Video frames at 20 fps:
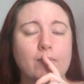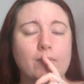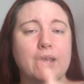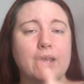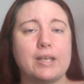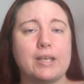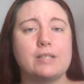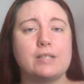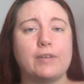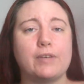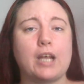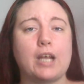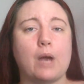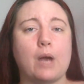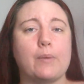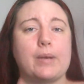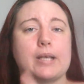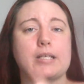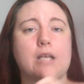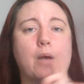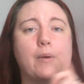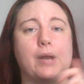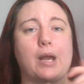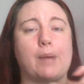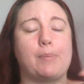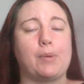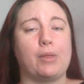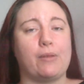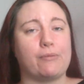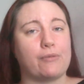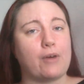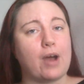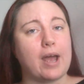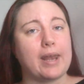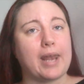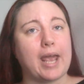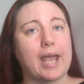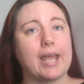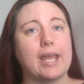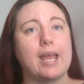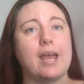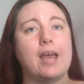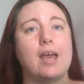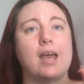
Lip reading: This video is going up on the Friday,